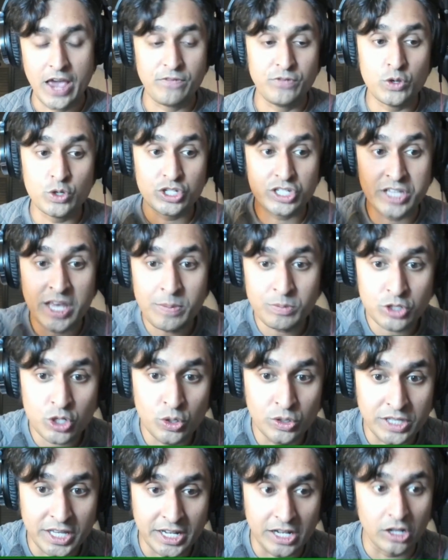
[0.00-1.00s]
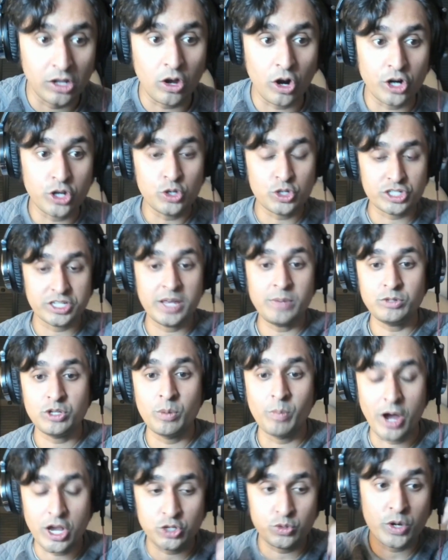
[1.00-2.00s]
If you sleep too little or you sleep
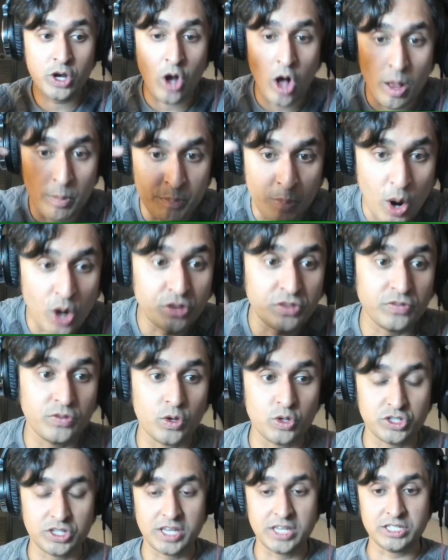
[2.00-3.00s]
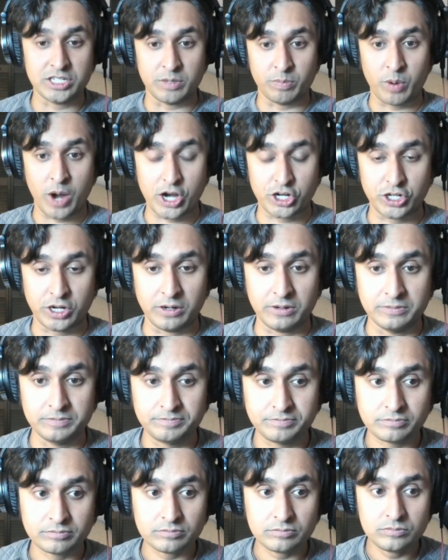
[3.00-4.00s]
too much, we call both of those things depression.
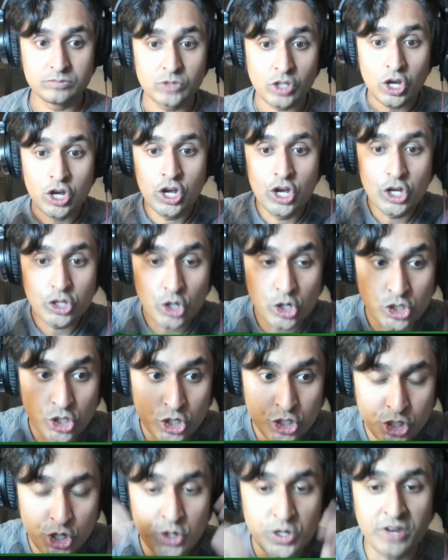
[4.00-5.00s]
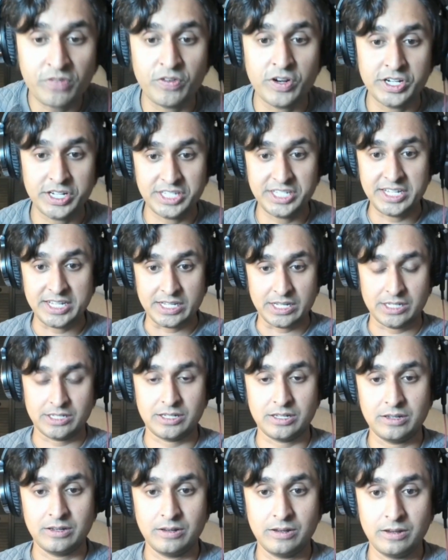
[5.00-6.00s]
Those are two different
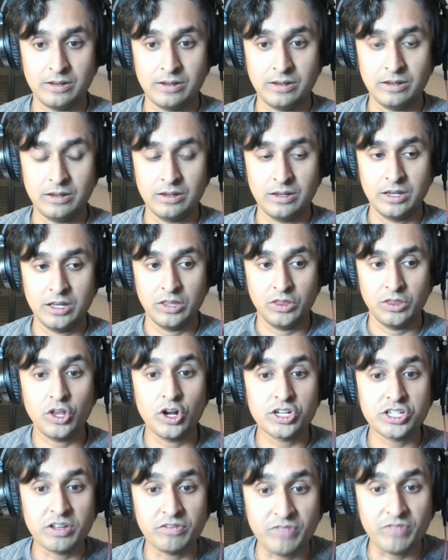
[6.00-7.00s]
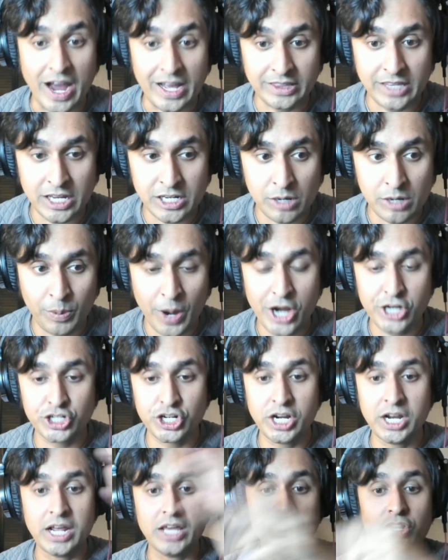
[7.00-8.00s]
diseases. There's a vata
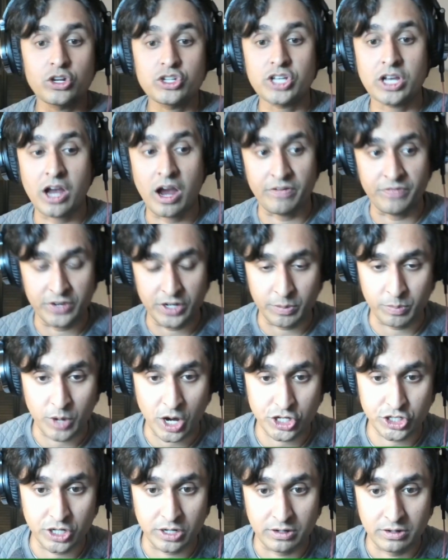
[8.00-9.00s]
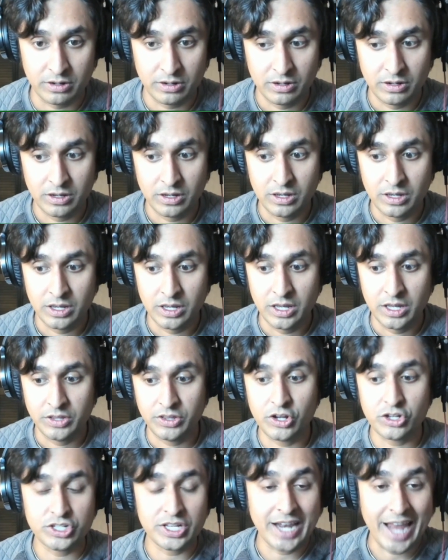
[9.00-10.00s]
depression and there's a kapha depression.
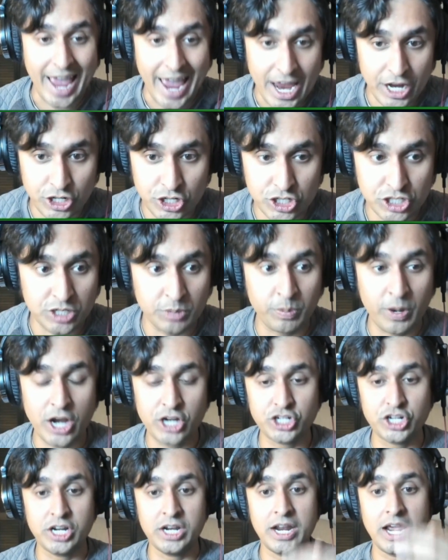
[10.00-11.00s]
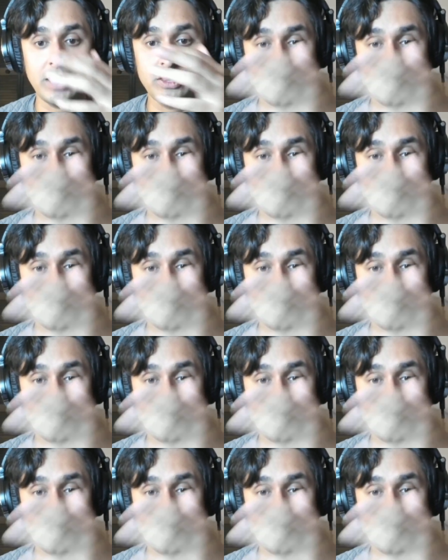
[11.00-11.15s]
There's an anxious depression